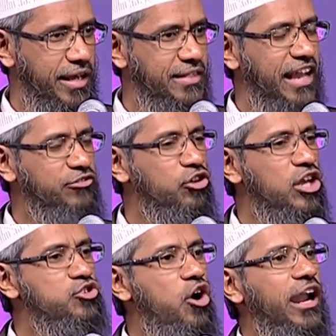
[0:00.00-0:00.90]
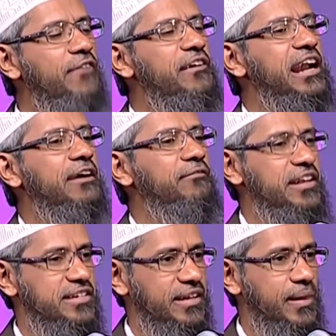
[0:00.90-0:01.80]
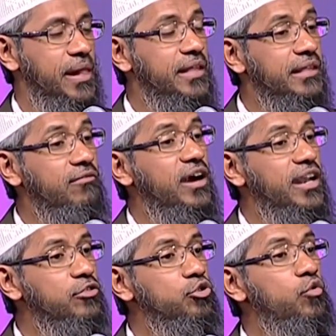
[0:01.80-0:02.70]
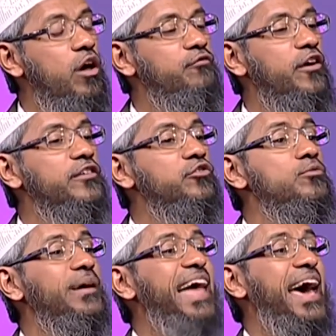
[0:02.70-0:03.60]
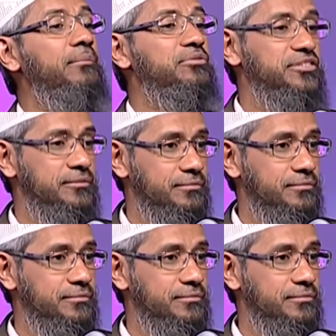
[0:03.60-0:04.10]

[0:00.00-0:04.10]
is actually a geographical definition. The word Hindu was first used by the Arabs.